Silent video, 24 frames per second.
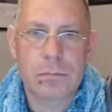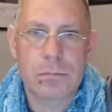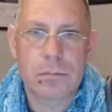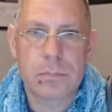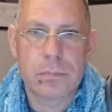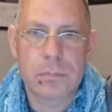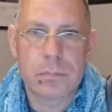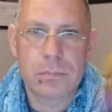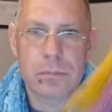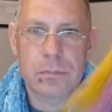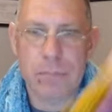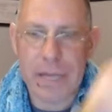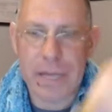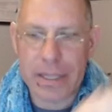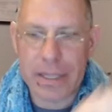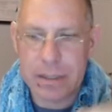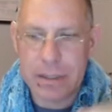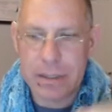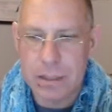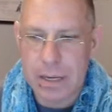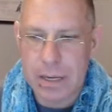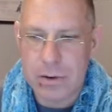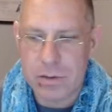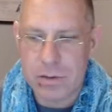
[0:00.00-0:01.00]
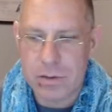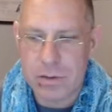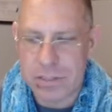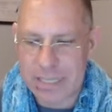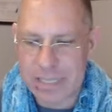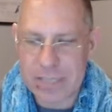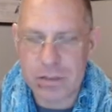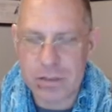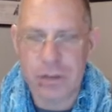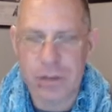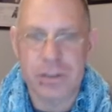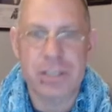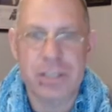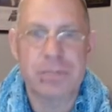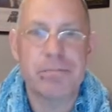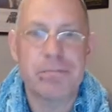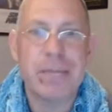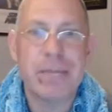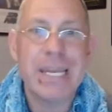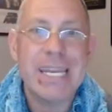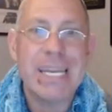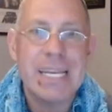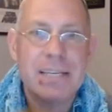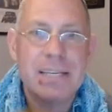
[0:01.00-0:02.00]
my, of course, these are just
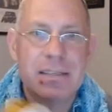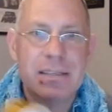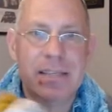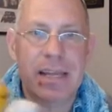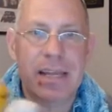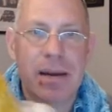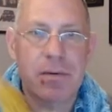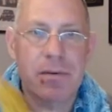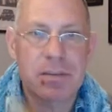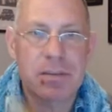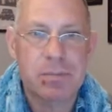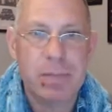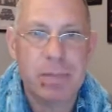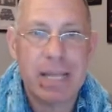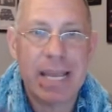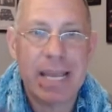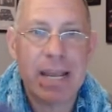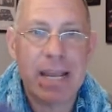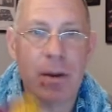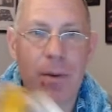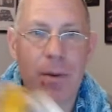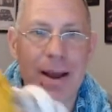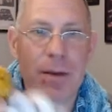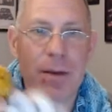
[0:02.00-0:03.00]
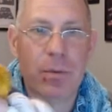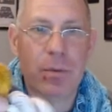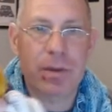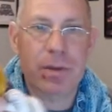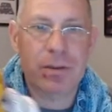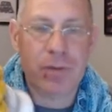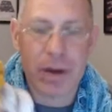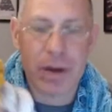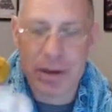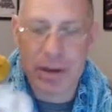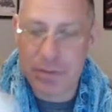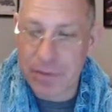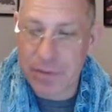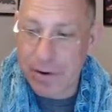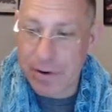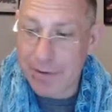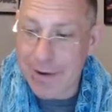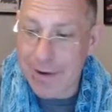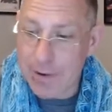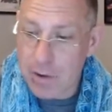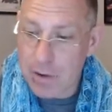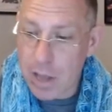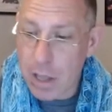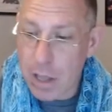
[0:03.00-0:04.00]
minis that I was playing around with trying to figure
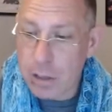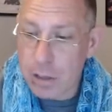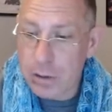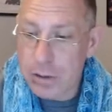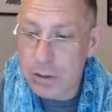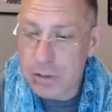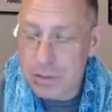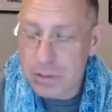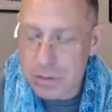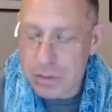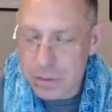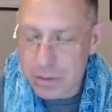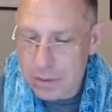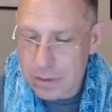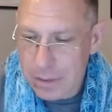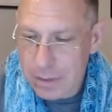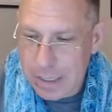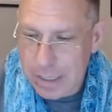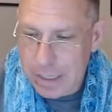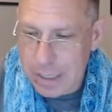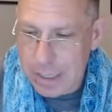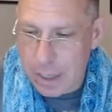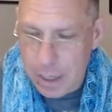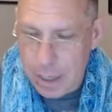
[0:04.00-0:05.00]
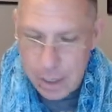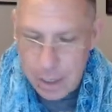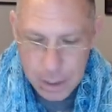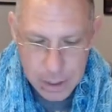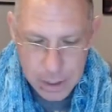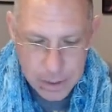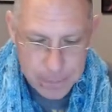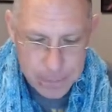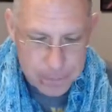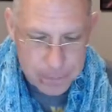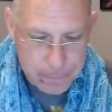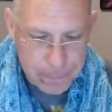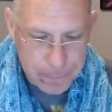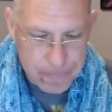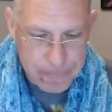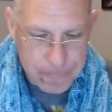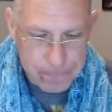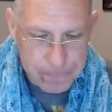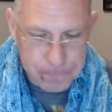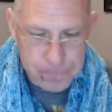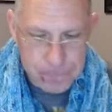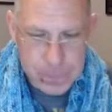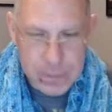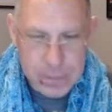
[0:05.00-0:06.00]
out colors. Um,
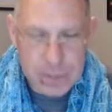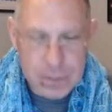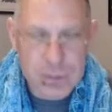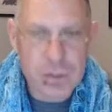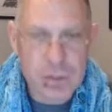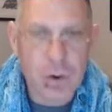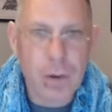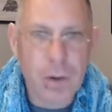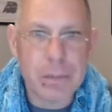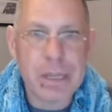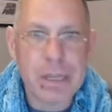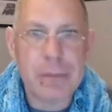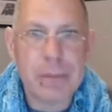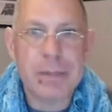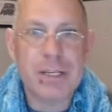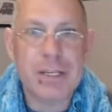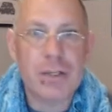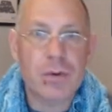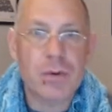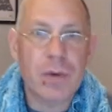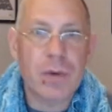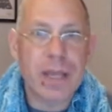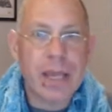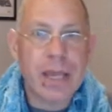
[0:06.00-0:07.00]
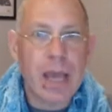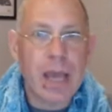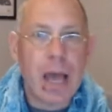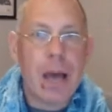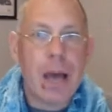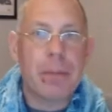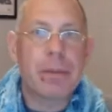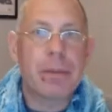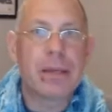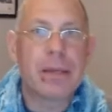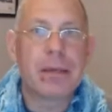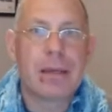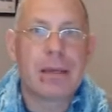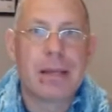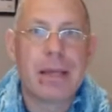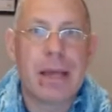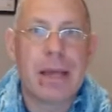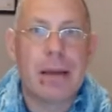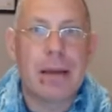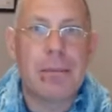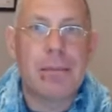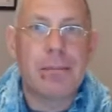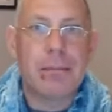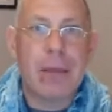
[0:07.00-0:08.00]
so I'm going to be doing up
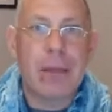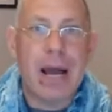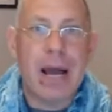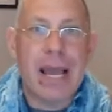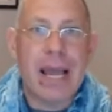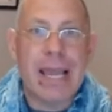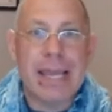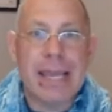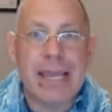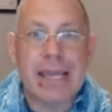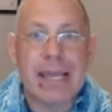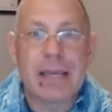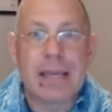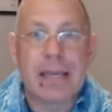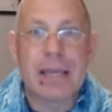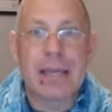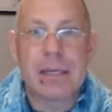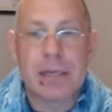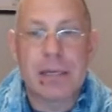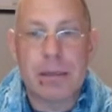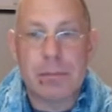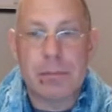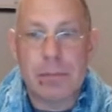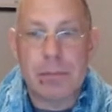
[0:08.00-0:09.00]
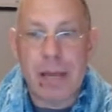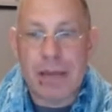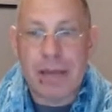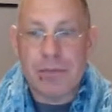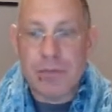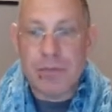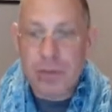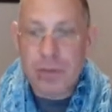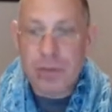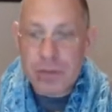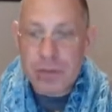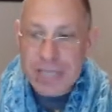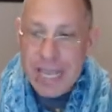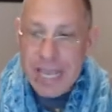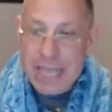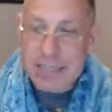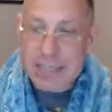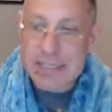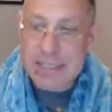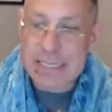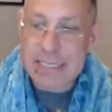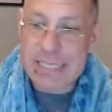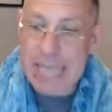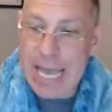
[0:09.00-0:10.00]
my my full skein
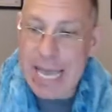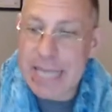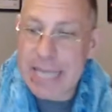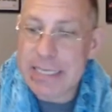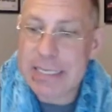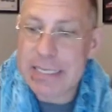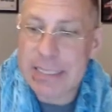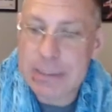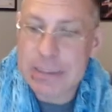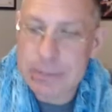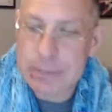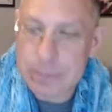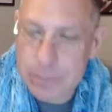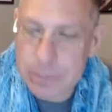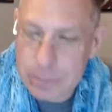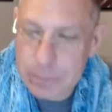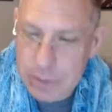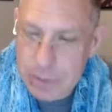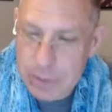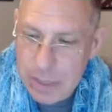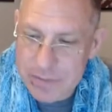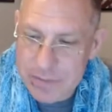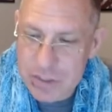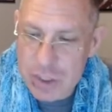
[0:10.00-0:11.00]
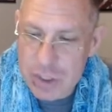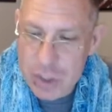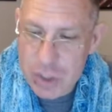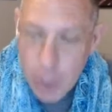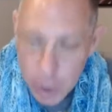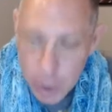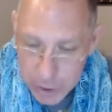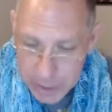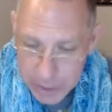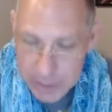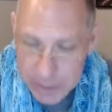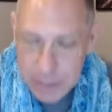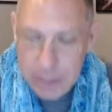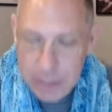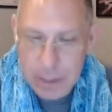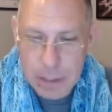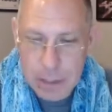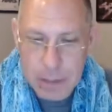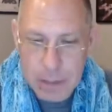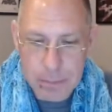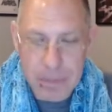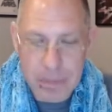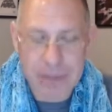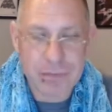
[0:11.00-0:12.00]
set. I've started
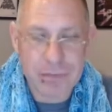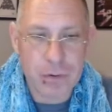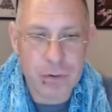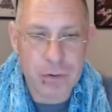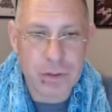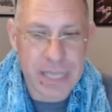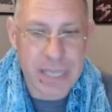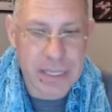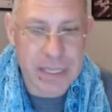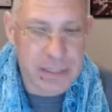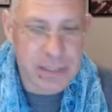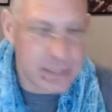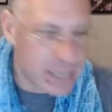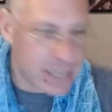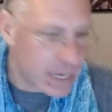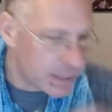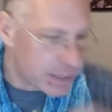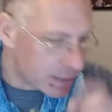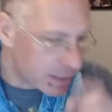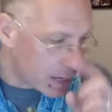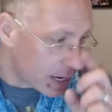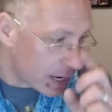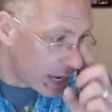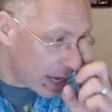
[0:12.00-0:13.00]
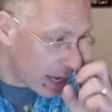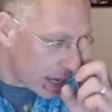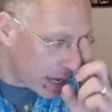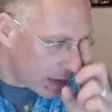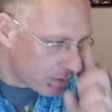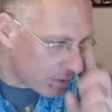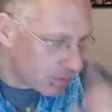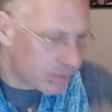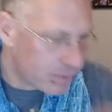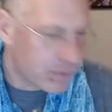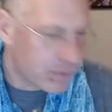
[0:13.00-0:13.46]
my full skein set. I have